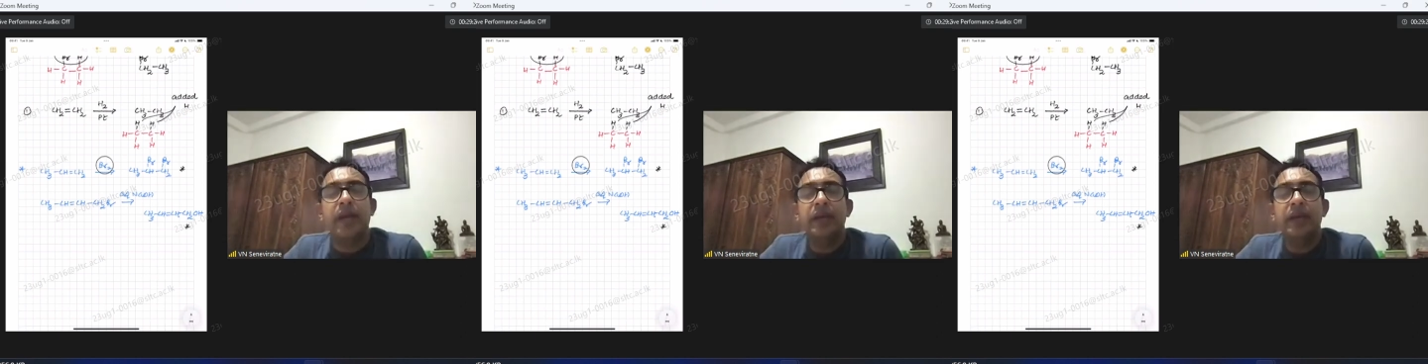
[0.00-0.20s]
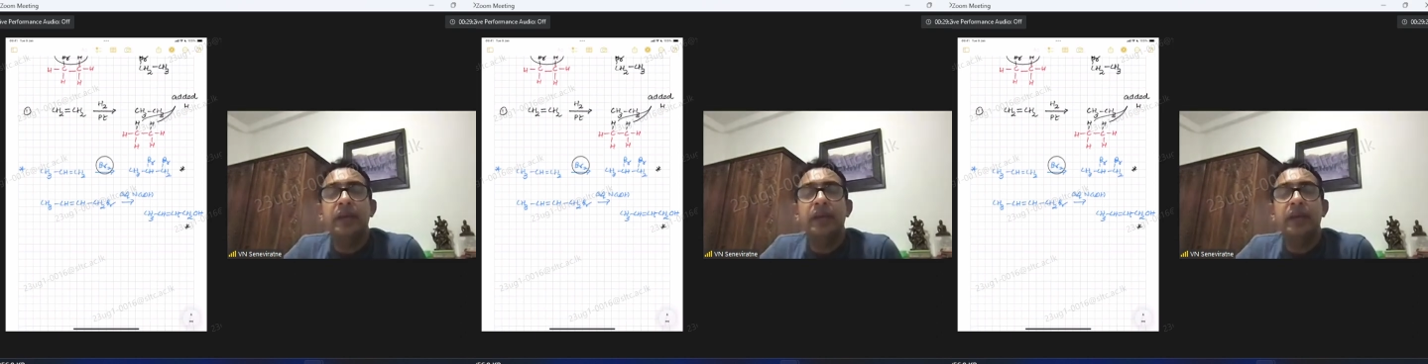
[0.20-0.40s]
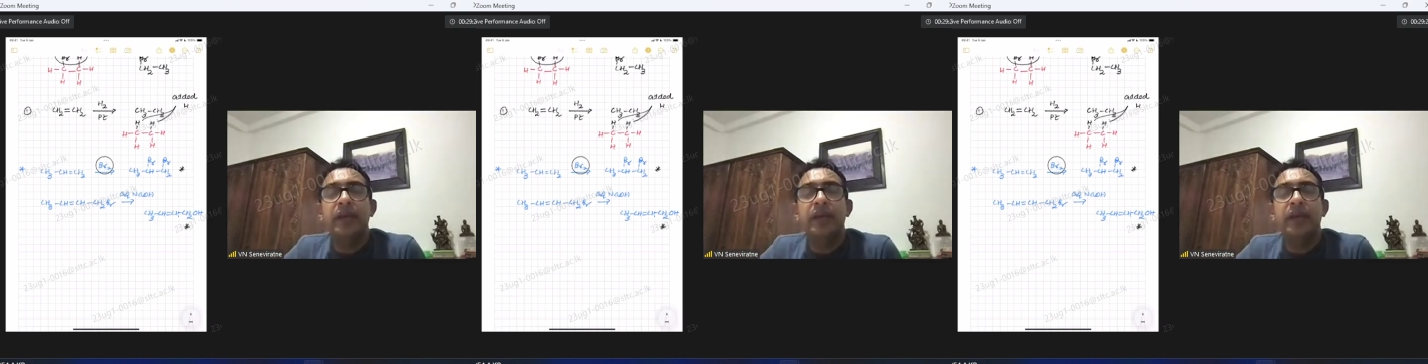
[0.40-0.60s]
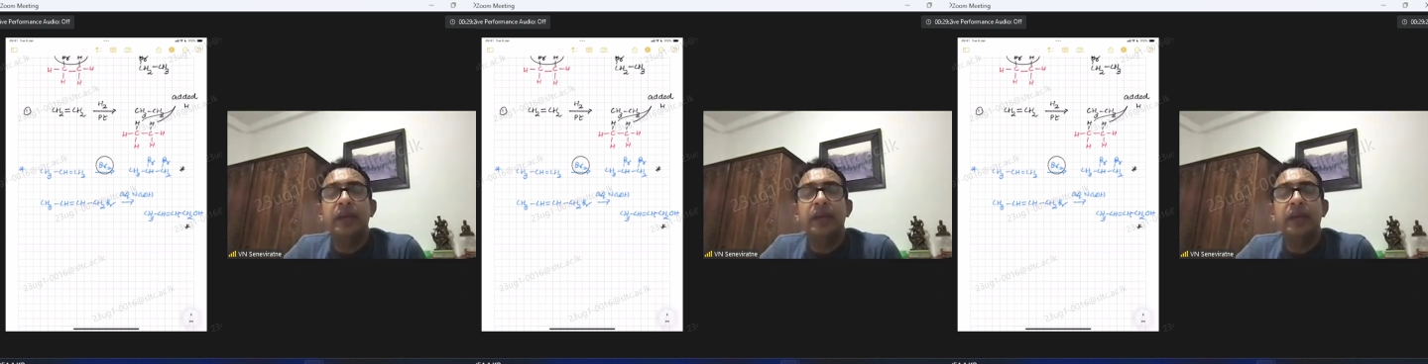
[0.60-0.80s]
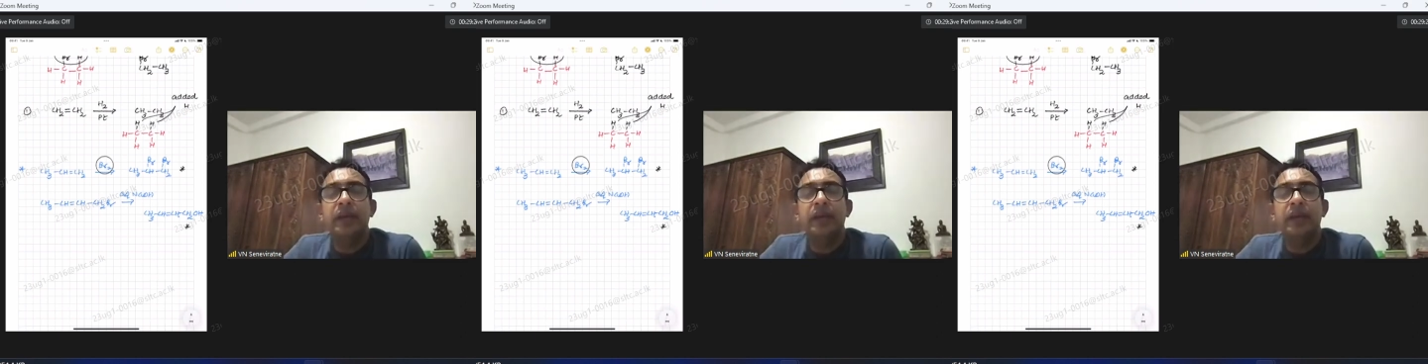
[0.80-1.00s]
But why do you
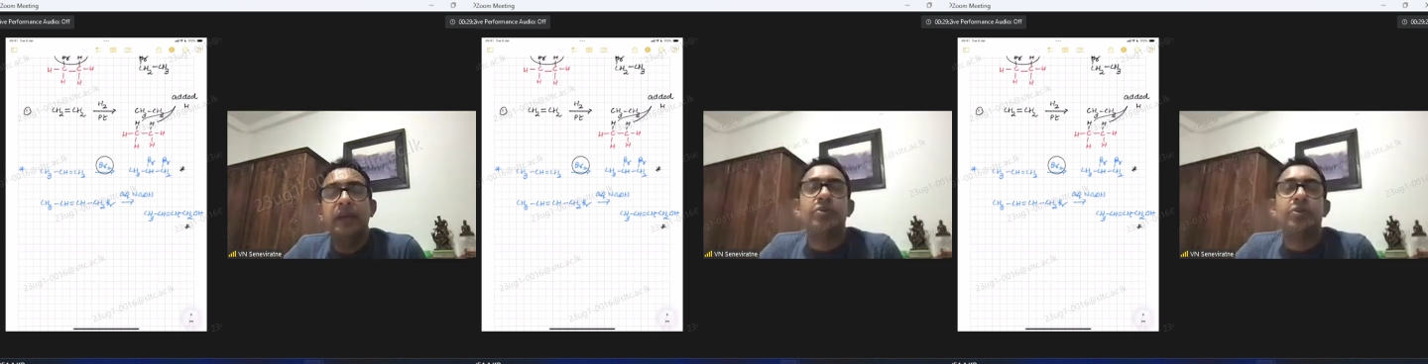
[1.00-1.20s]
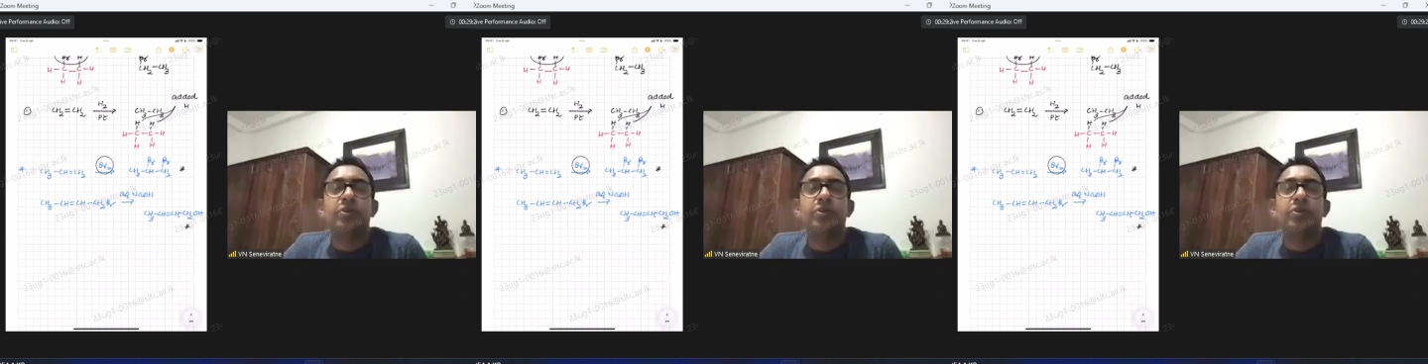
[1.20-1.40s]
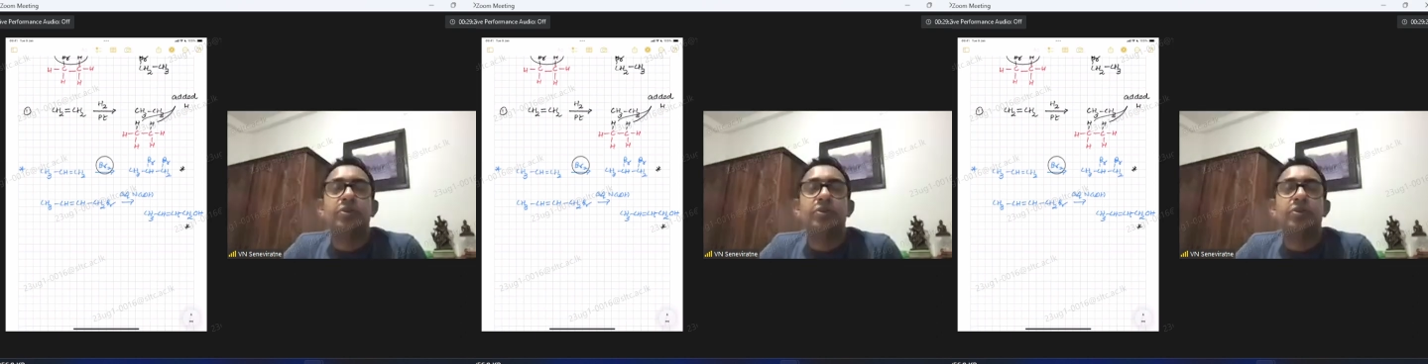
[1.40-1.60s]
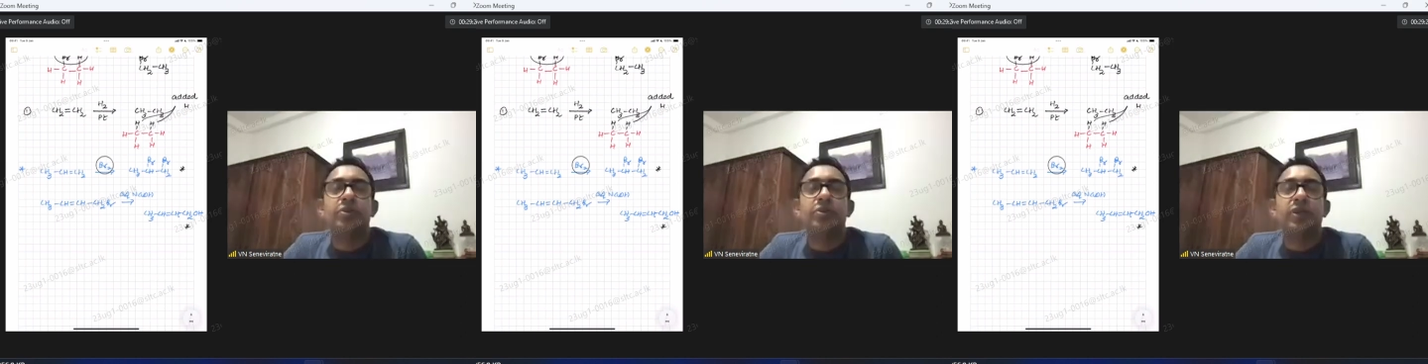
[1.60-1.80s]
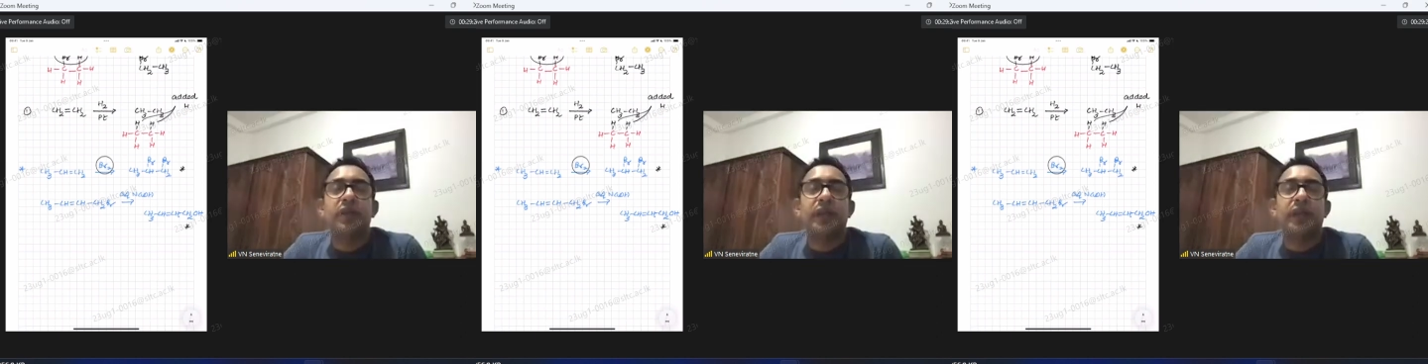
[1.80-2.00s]
call it a substitution?
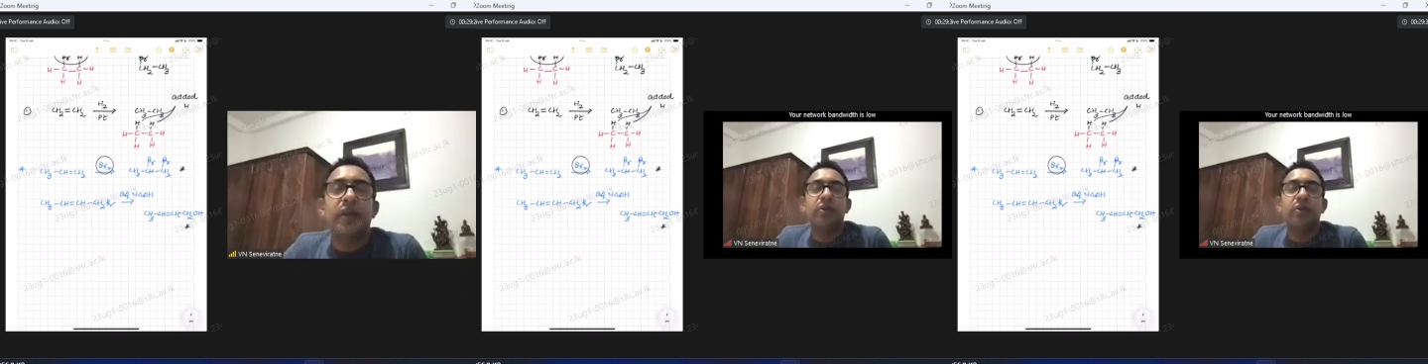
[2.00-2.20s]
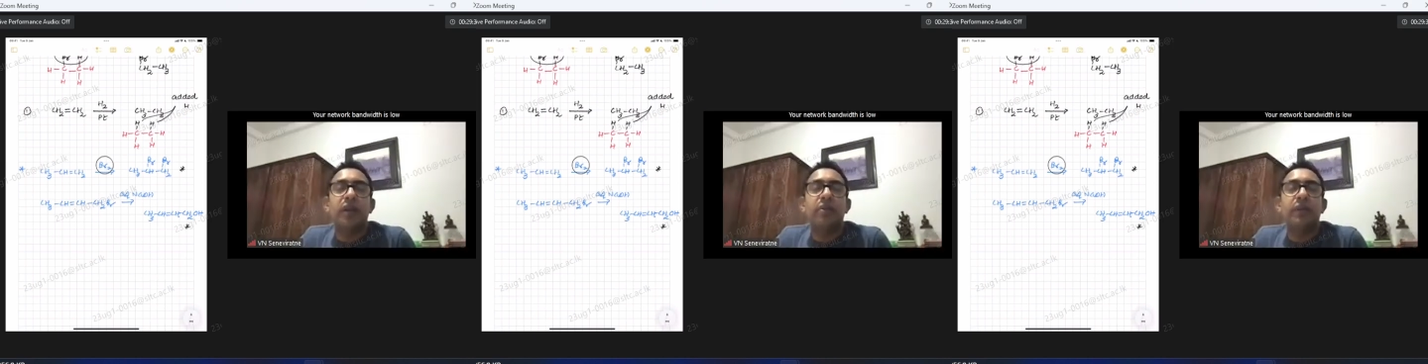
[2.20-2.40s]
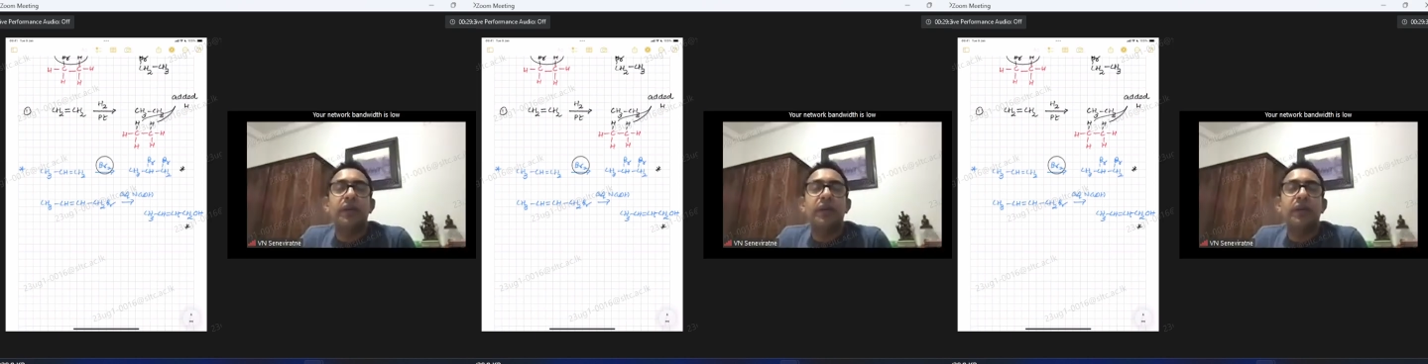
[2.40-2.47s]
Can you tell me?